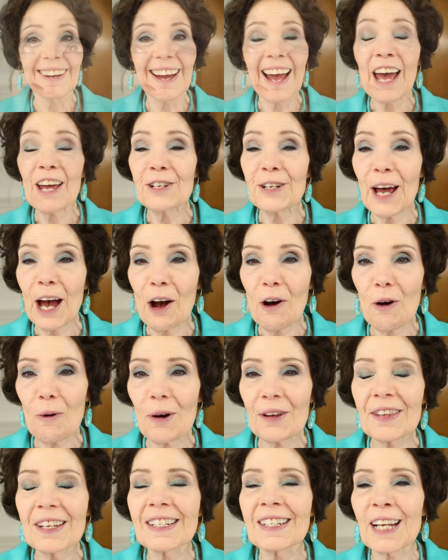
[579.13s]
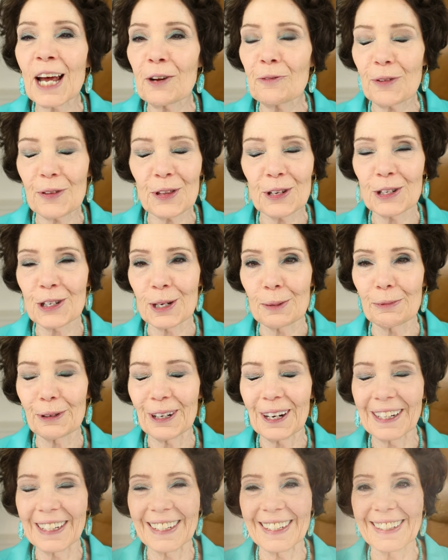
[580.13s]
And now the side with the shimmer
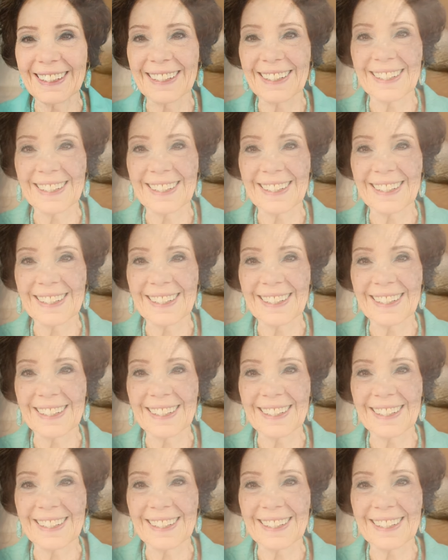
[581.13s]
on it.